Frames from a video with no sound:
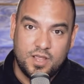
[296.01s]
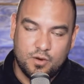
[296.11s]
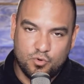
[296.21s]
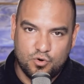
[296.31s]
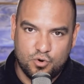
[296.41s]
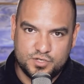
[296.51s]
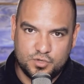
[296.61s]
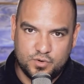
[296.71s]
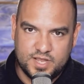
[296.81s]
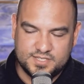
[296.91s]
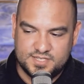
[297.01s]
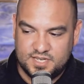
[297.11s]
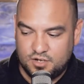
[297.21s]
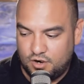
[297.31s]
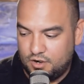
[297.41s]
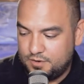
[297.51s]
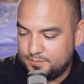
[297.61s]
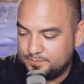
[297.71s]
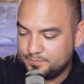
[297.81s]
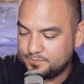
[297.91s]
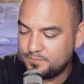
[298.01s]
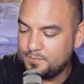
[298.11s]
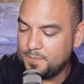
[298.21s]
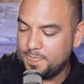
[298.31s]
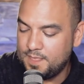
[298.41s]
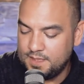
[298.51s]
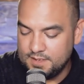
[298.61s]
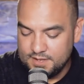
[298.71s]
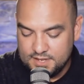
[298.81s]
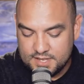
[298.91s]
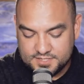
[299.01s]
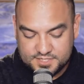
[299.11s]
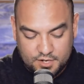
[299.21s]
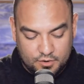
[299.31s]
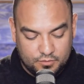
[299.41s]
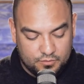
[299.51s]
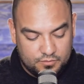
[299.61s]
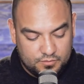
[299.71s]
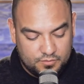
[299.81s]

and record to an SD card. And so